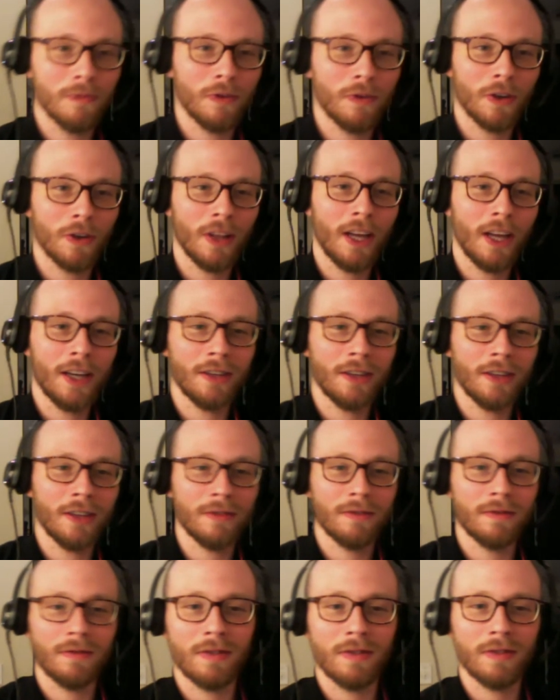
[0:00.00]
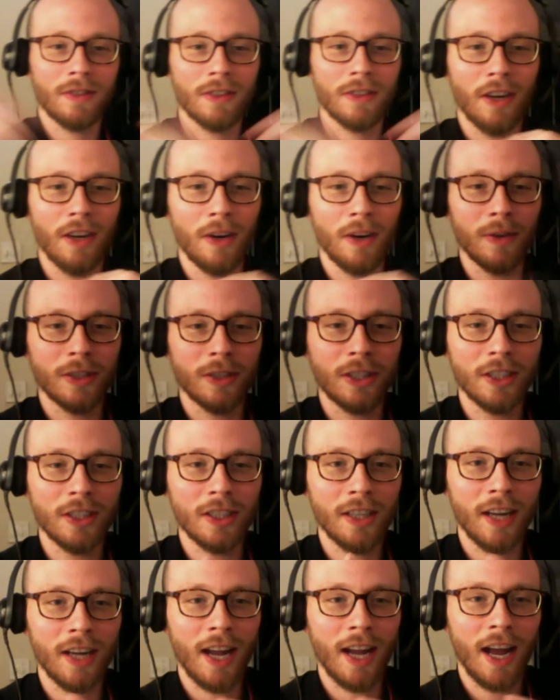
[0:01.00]
for a season
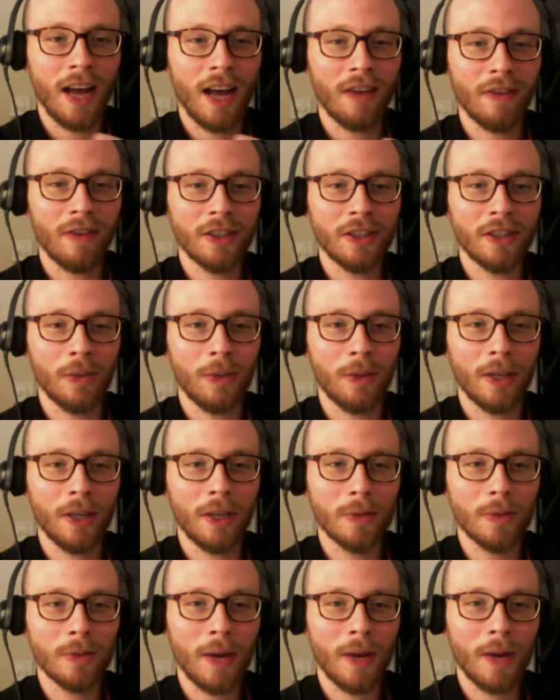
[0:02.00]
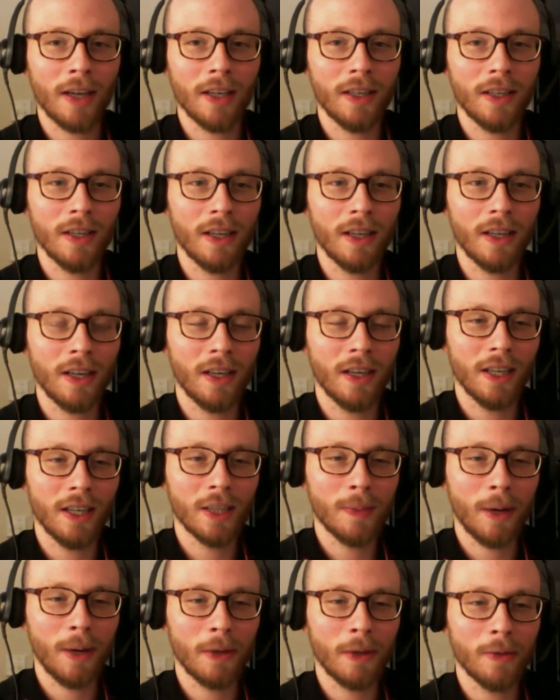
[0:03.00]
and a half. I just hope he comes back and gets
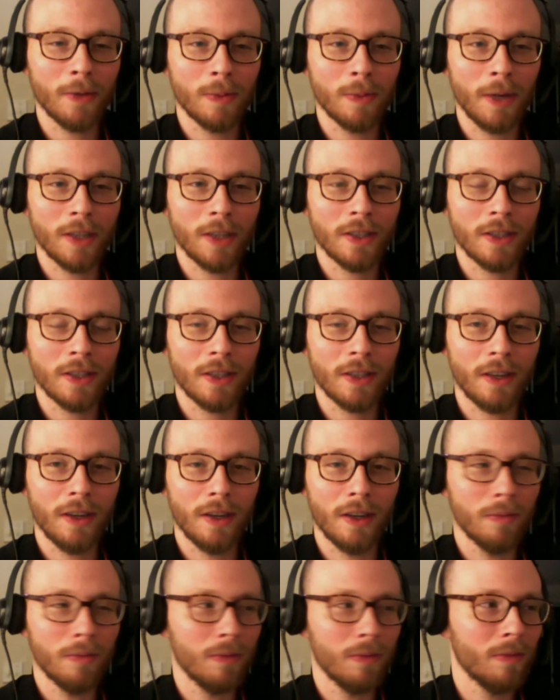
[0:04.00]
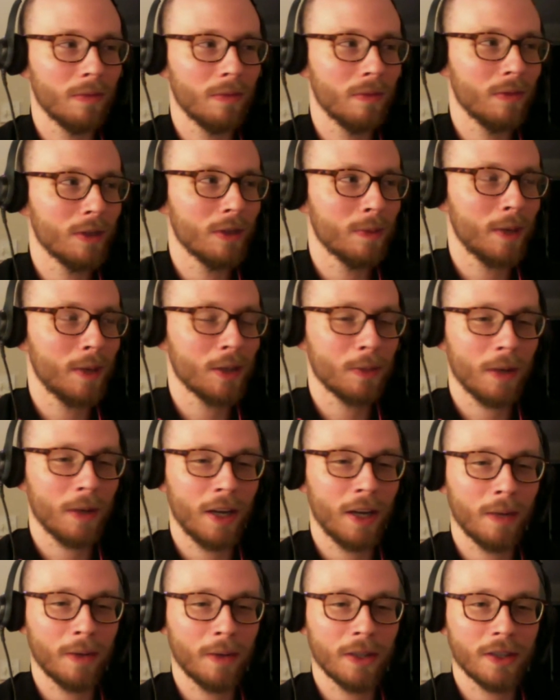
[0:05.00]
back to his best
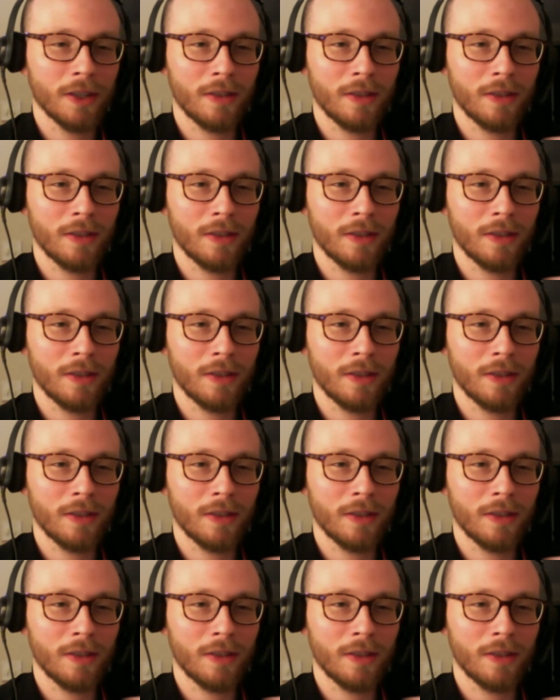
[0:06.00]
playing, because